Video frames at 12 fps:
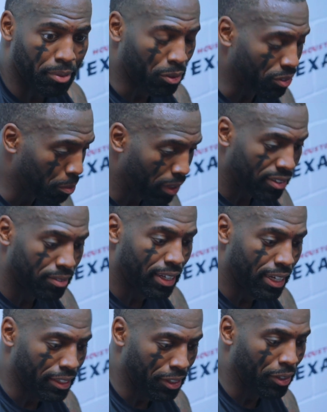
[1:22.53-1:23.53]
It was impressive
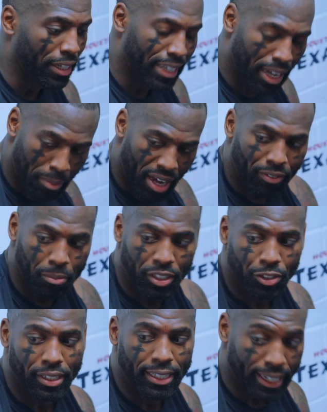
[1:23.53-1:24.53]
that, you know, he came back from
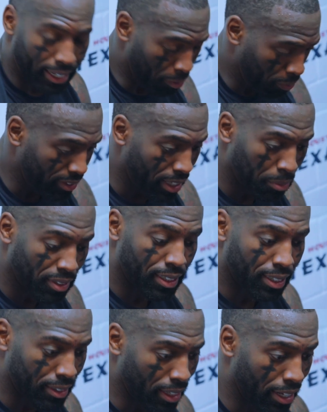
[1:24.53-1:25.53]
injury and was able
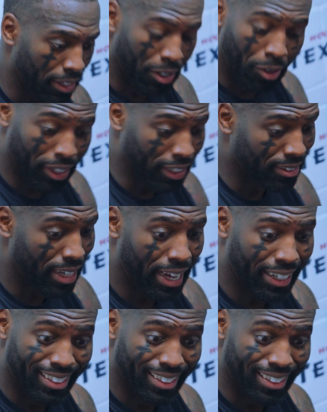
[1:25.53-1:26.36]
to, you know, get a sack.